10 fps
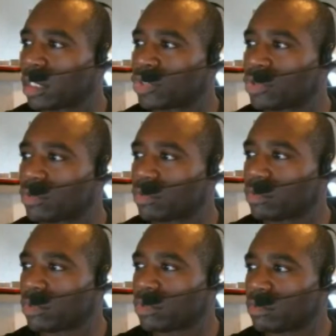because
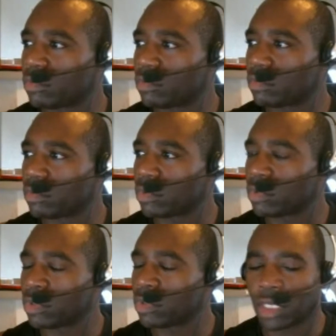you
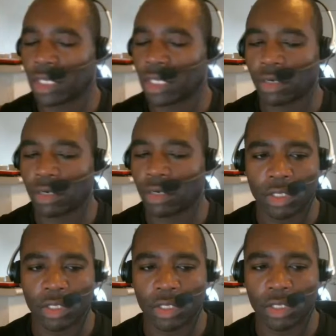said earlier,
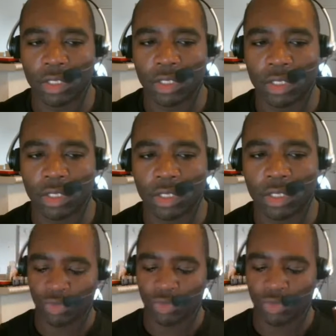how do you
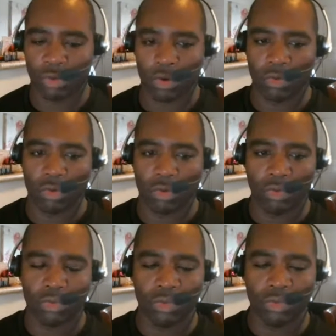control
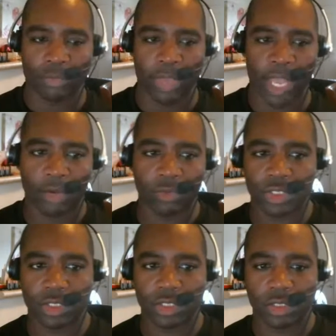who is a
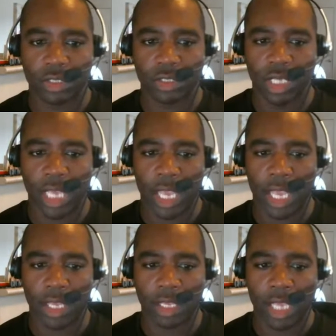panelist,
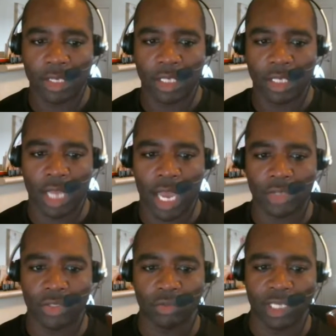and then how
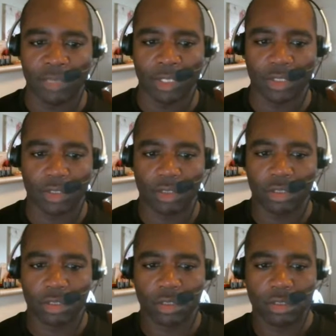do you limit,
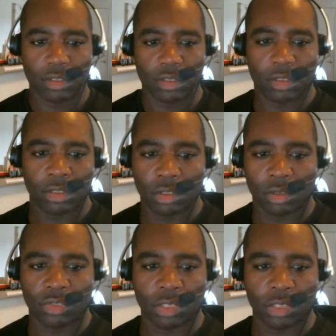
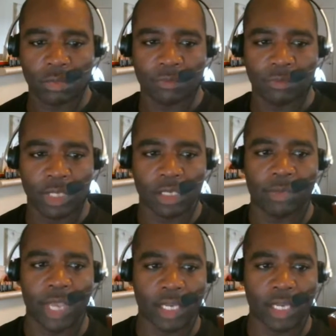someone from being
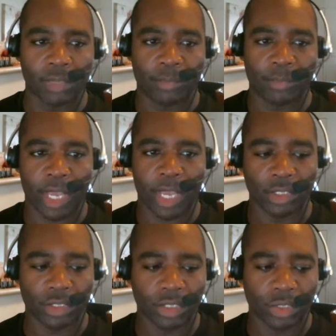a
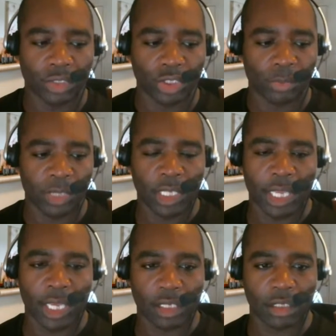panelist and just being
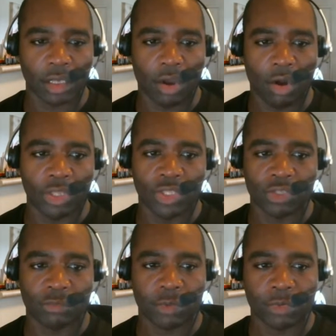like an
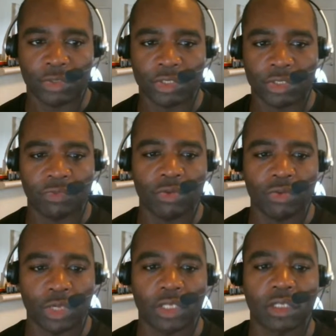audience member and just
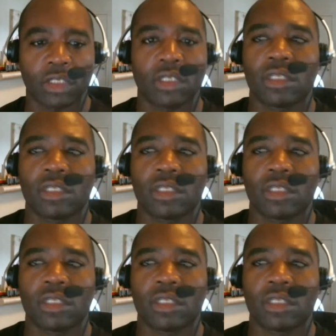viewing?